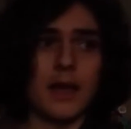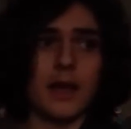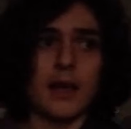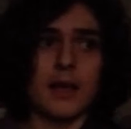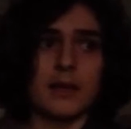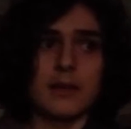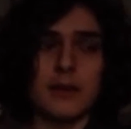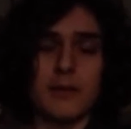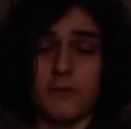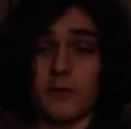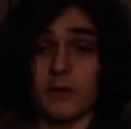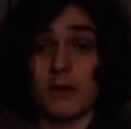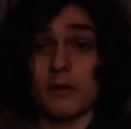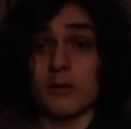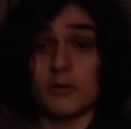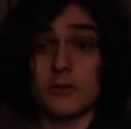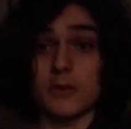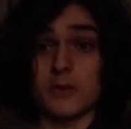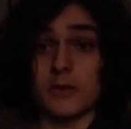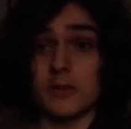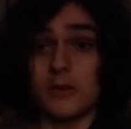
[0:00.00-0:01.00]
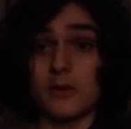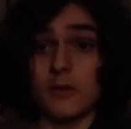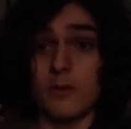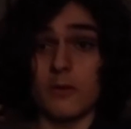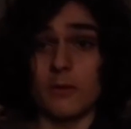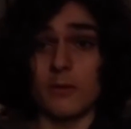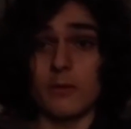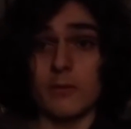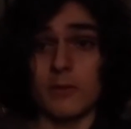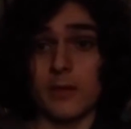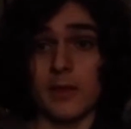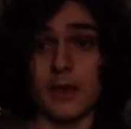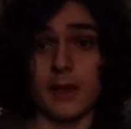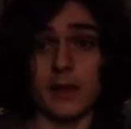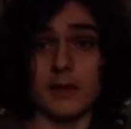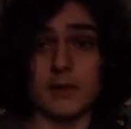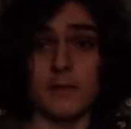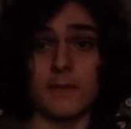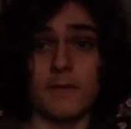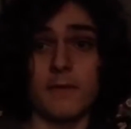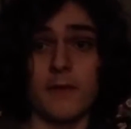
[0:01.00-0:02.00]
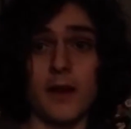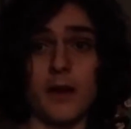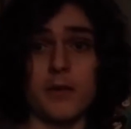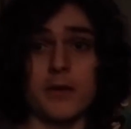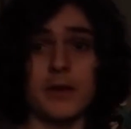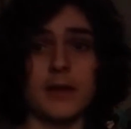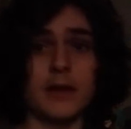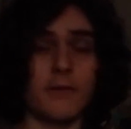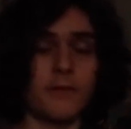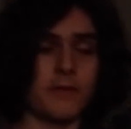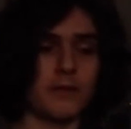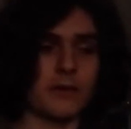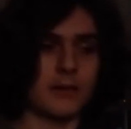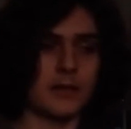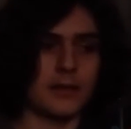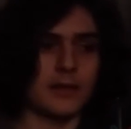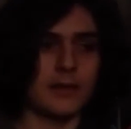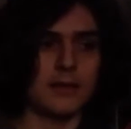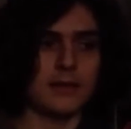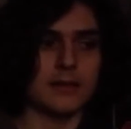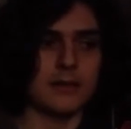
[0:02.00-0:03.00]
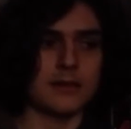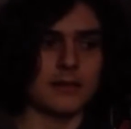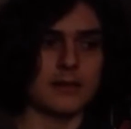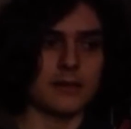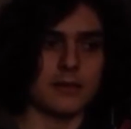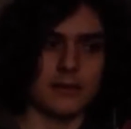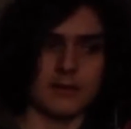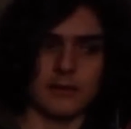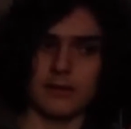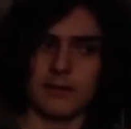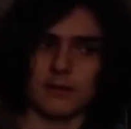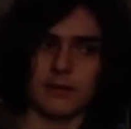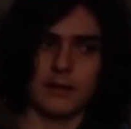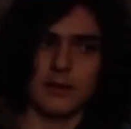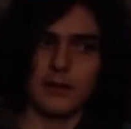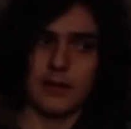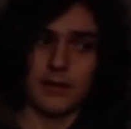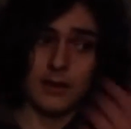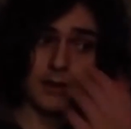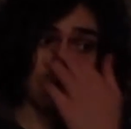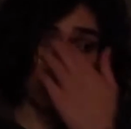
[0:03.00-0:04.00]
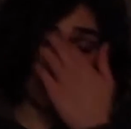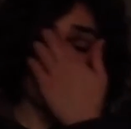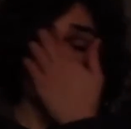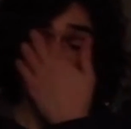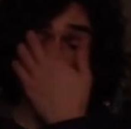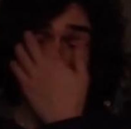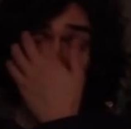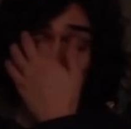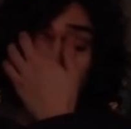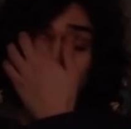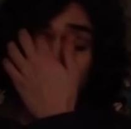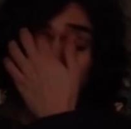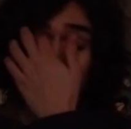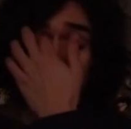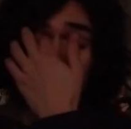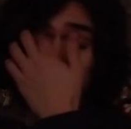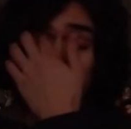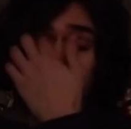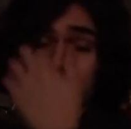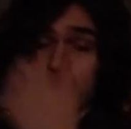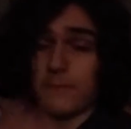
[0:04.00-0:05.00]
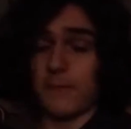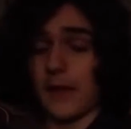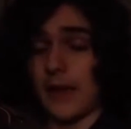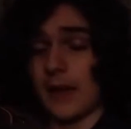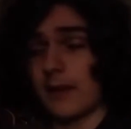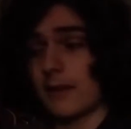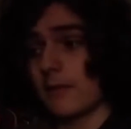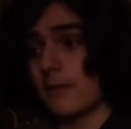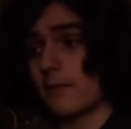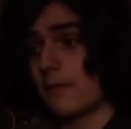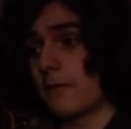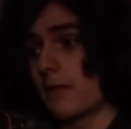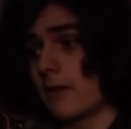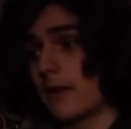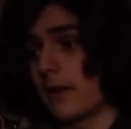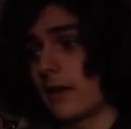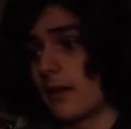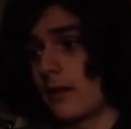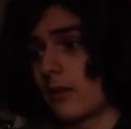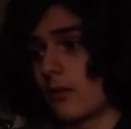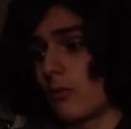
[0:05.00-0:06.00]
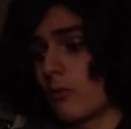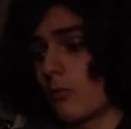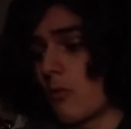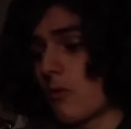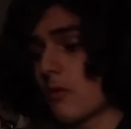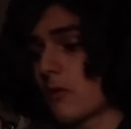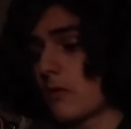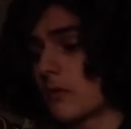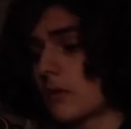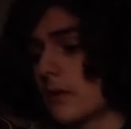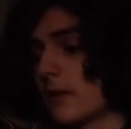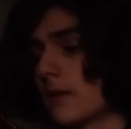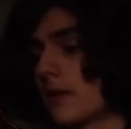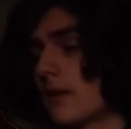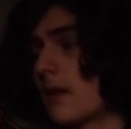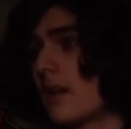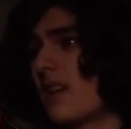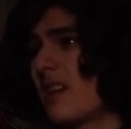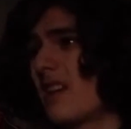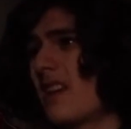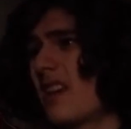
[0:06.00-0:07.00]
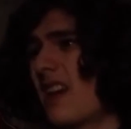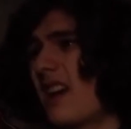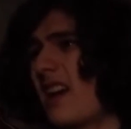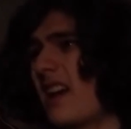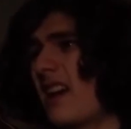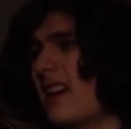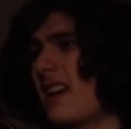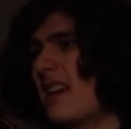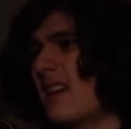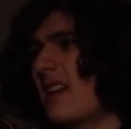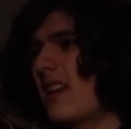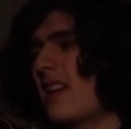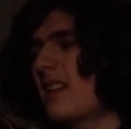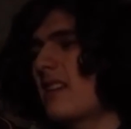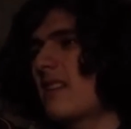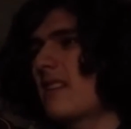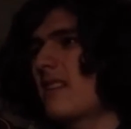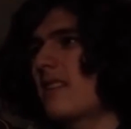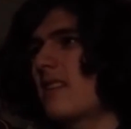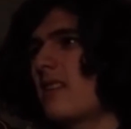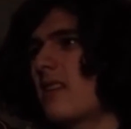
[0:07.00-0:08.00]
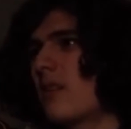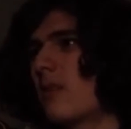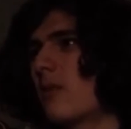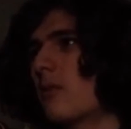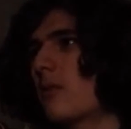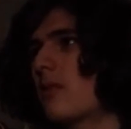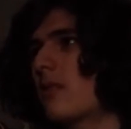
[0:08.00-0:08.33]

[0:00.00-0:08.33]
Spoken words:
different cultures do things very differently. It's just a fact of the world. Uh, you know,